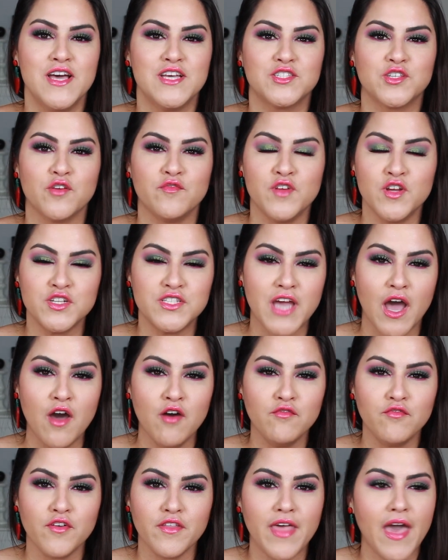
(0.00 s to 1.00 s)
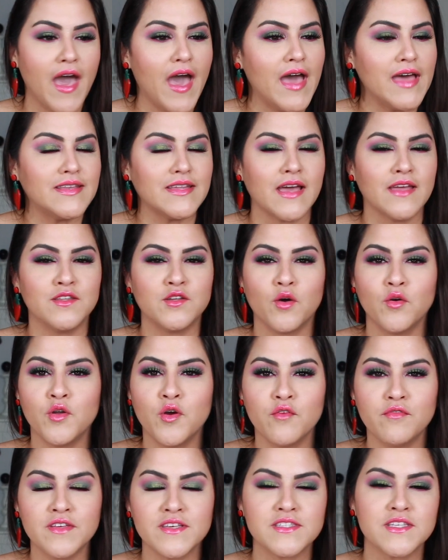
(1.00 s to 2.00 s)
So if you're down for that, I don't
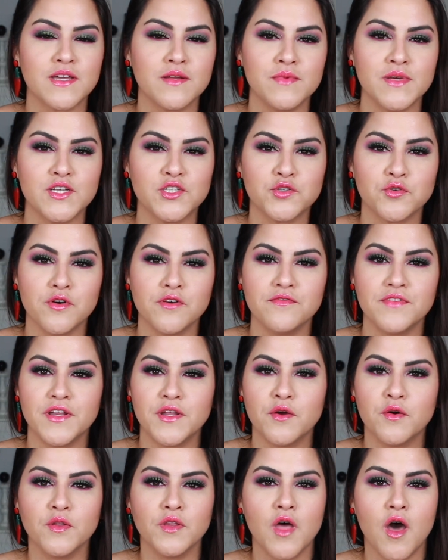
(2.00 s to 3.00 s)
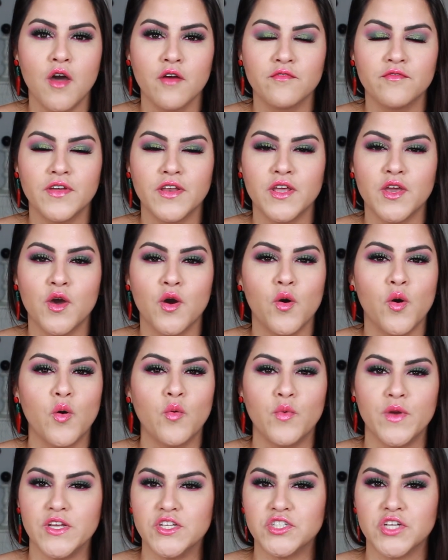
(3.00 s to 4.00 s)
know if this is gonna be a short video, long video,
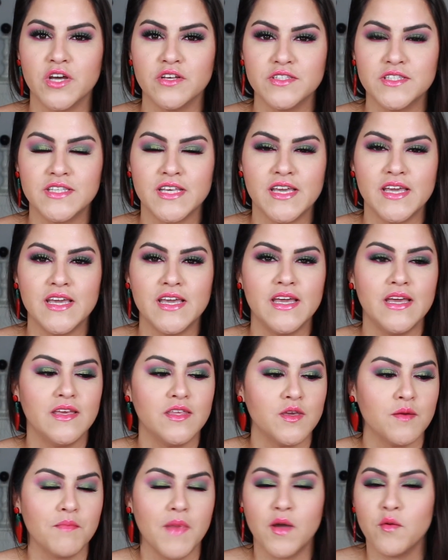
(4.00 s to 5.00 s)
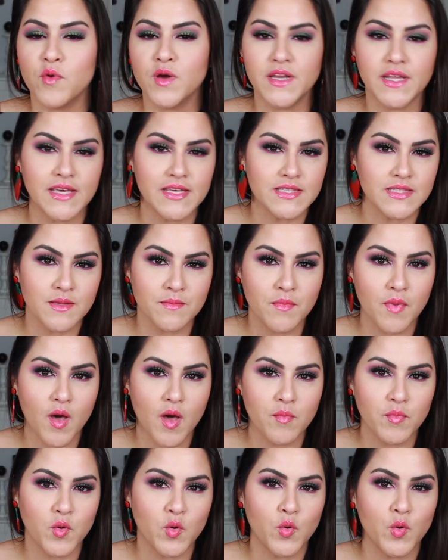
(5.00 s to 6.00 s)
we shall see. You might wanna get some
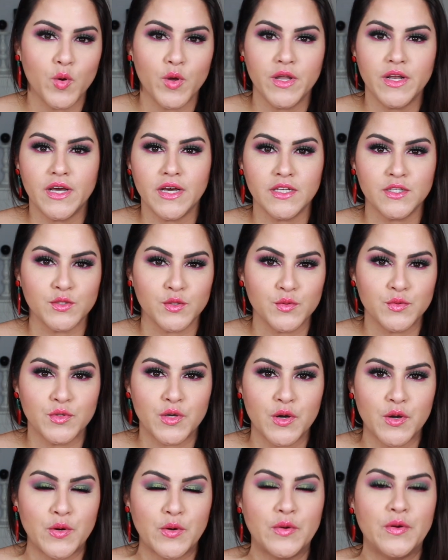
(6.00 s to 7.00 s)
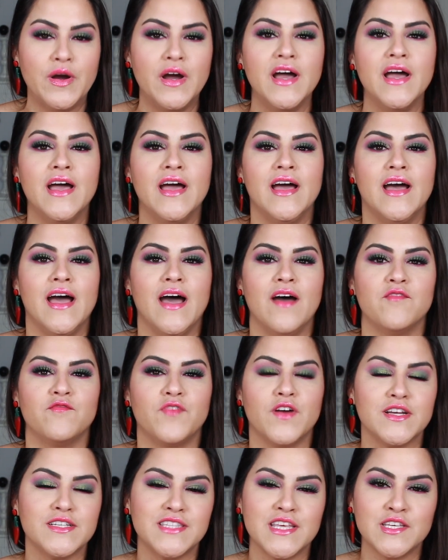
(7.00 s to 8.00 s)
popcorn, I don't know.
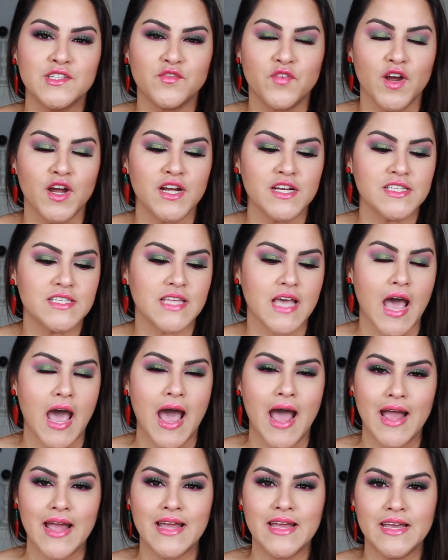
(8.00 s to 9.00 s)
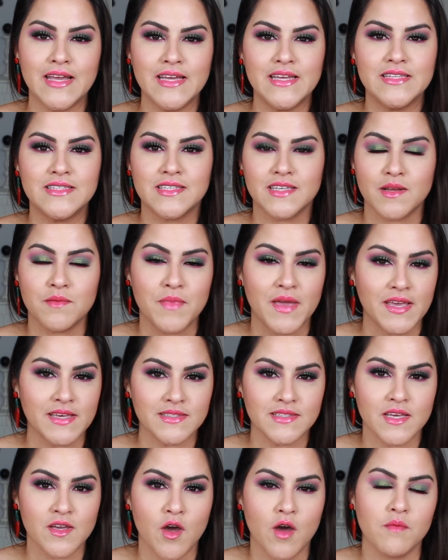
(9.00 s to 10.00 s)
First things first, I did
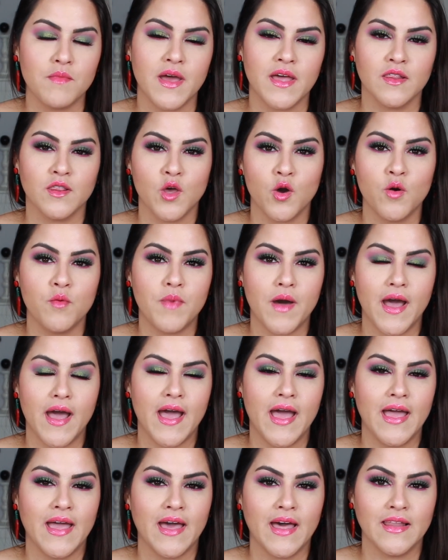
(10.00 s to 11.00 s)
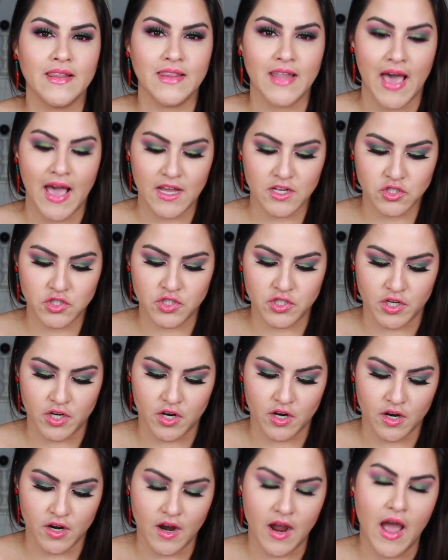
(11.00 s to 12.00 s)
amazing on my low buy last
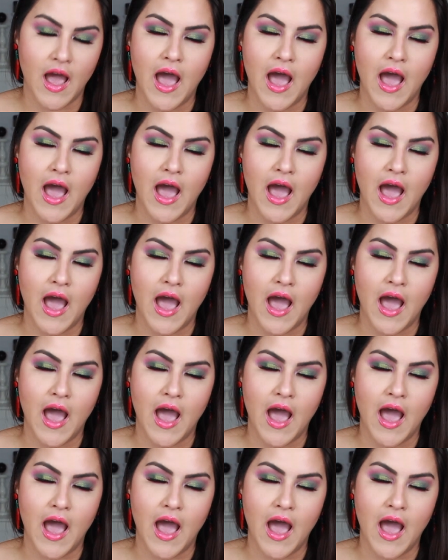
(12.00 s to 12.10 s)
year.